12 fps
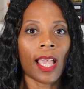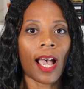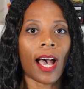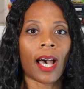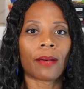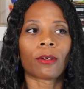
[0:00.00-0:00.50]

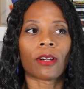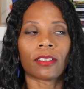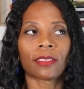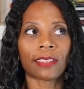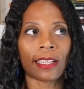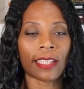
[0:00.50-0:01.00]
or
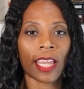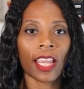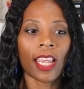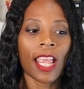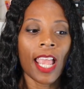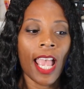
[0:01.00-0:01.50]
on
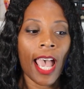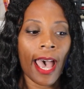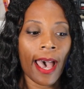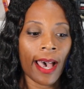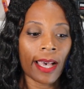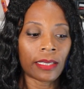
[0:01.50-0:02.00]
Sunday.
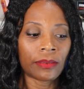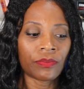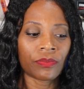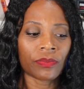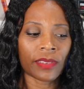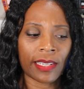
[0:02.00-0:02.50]

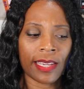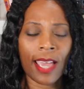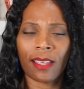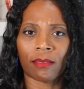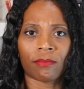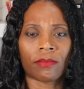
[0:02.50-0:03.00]

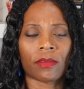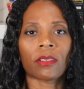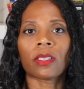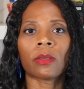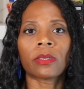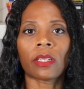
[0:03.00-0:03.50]
Yeah,
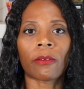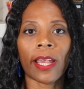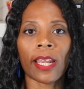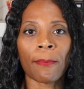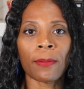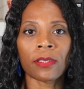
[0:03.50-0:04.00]
this was a
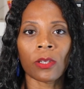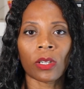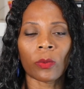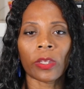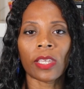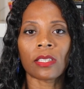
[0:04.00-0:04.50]
great
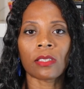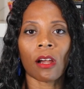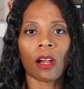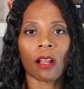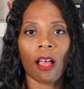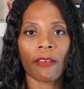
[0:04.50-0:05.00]
episode. It really
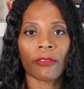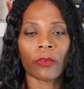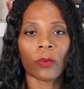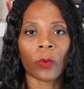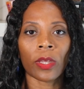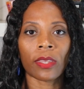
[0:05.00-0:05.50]
started off
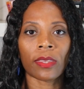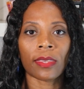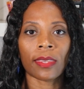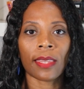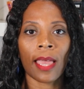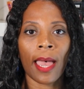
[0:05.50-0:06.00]

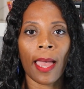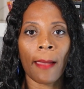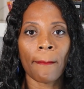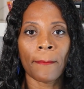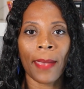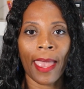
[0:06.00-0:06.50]
with
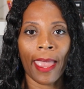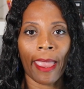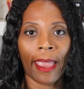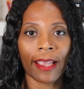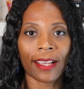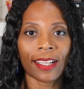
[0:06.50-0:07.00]
a
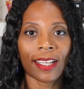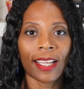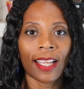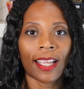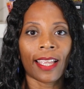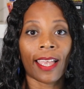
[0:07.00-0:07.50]
bang,
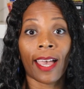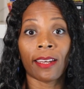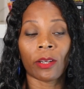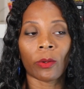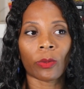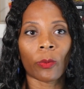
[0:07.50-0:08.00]

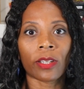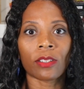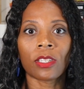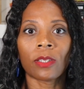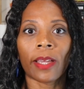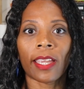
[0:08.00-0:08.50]
ended with
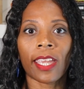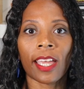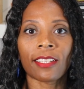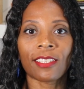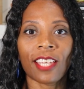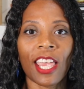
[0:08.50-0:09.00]
1-2, I
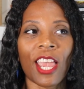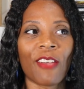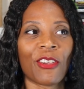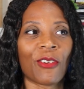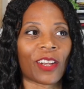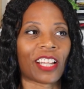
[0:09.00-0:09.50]
guess,
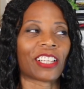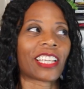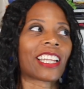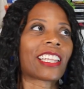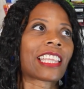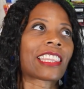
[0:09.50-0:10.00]
if you want to look
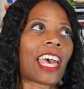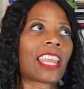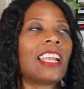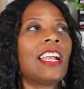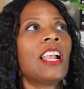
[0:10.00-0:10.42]
at it like that.